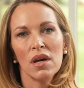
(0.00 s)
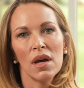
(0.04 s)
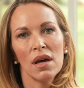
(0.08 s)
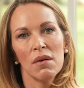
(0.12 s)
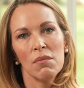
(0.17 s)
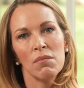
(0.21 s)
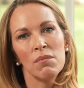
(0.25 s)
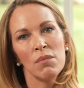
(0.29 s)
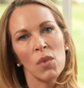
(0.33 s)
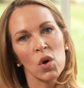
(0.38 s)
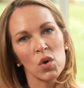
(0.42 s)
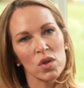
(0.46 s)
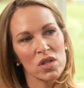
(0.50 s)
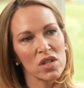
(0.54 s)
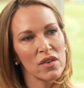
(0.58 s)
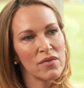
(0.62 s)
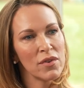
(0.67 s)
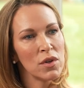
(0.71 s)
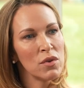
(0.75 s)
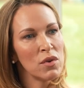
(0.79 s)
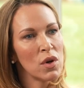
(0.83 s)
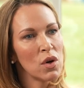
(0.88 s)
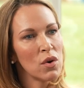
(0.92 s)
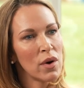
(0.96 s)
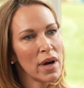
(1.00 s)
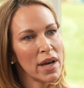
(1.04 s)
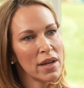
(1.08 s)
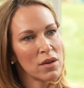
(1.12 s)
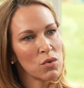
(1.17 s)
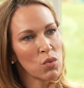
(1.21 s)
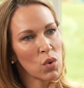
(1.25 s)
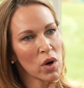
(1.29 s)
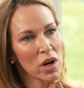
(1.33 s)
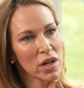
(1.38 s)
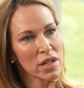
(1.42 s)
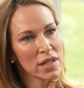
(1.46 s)
most of I'd
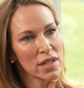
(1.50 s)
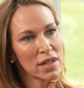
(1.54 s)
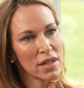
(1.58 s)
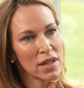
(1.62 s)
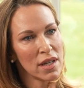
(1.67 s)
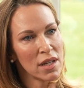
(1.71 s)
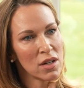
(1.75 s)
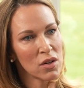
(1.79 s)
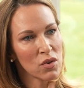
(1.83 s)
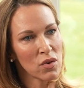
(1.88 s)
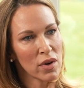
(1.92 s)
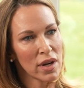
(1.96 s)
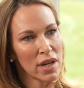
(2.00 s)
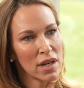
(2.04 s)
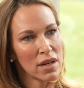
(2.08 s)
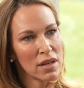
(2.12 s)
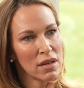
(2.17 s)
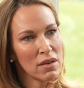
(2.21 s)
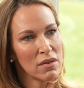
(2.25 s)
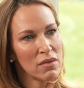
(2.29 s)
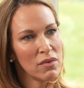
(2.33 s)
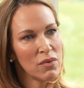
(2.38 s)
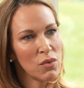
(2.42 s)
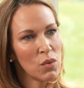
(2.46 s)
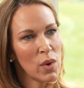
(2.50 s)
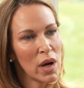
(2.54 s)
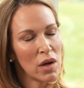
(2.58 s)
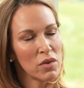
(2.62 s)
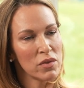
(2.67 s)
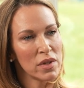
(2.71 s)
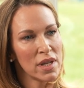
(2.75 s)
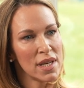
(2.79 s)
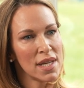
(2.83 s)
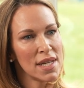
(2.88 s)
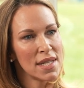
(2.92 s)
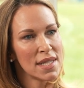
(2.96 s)
worked in integrative
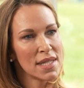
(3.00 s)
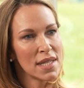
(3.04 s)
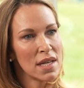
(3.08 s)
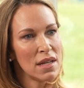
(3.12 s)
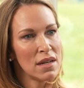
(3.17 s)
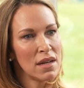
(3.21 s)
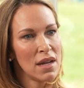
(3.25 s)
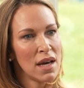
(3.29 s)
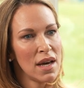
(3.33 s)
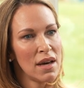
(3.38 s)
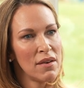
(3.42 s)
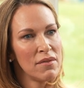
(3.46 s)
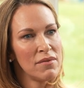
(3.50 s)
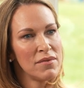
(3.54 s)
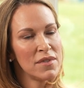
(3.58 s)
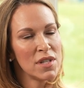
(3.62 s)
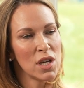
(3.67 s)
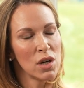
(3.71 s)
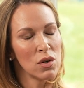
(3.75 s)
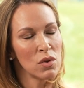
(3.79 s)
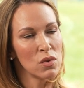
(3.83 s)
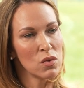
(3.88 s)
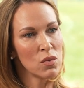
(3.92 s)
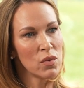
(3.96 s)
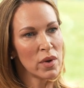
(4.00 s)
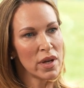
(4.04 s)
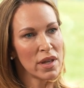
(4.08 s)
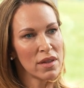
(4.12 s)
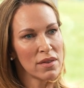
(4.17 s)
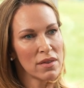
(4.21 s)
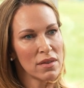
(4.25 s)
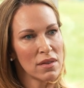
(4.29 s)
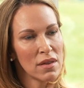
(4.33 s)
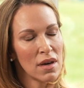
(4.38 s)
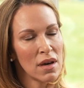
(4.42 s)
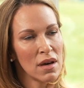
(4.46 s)
wellness and have dealt
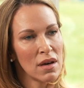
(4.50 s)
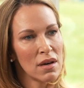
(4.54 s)
with